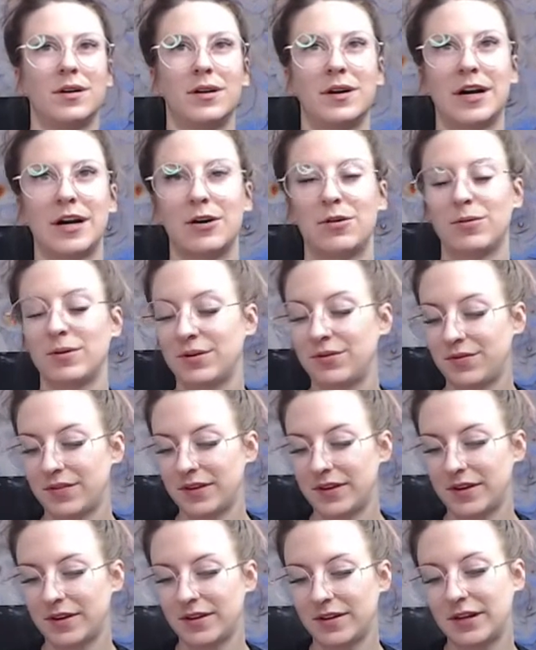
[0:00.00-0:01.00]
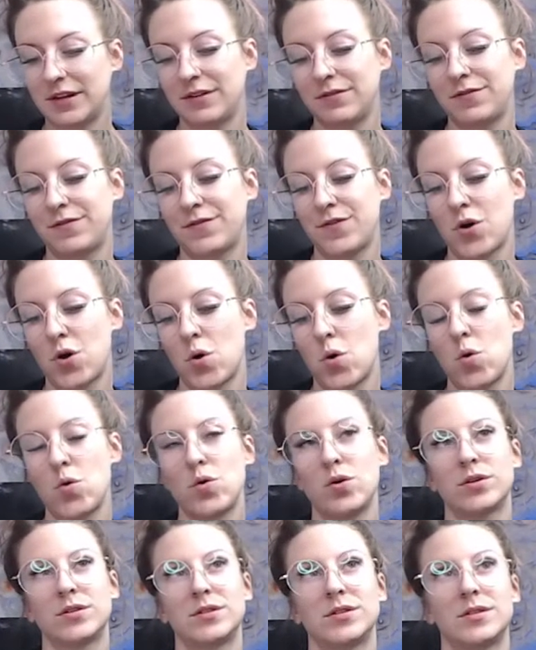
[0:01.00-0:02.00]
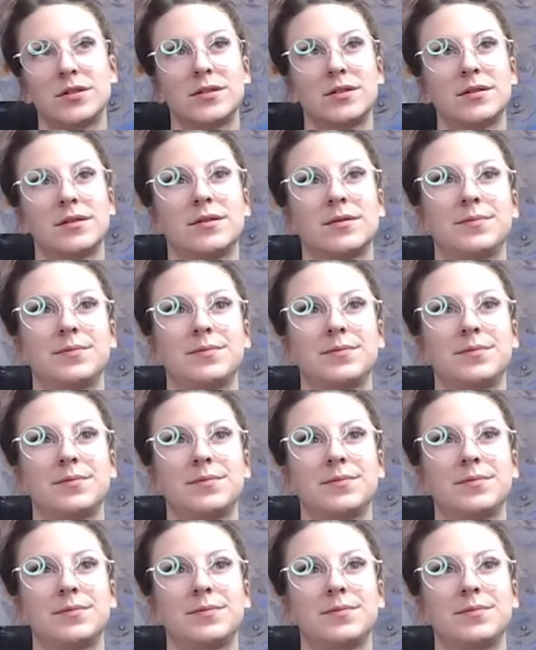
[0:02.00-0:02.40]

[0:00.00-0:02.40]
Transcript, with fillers: How are we feeling, folks?